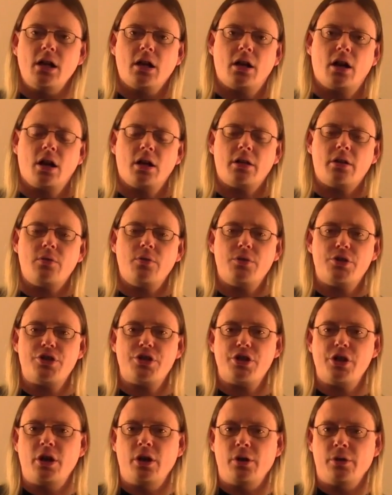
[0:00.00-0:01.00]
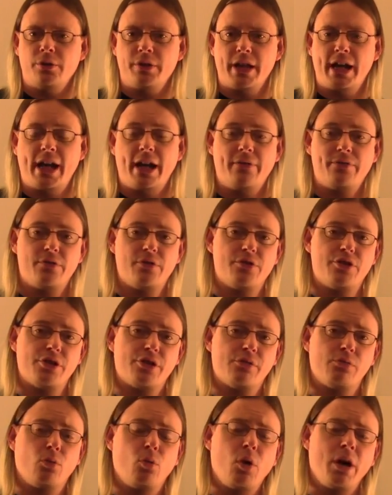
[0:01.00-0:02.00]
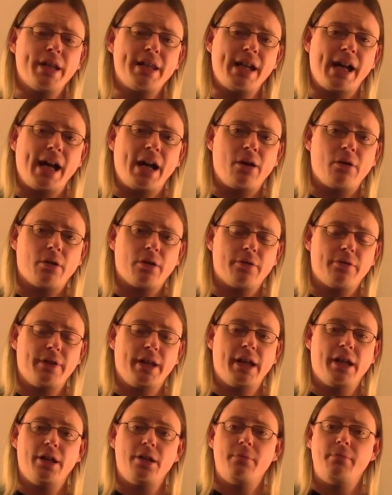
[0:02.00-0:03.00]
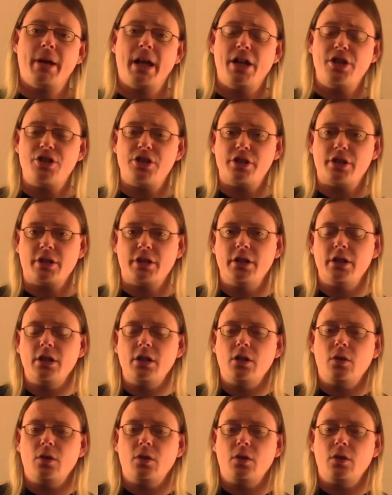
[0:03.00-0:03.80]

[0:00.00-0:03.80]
garlic was shown after just 1 hour of incubation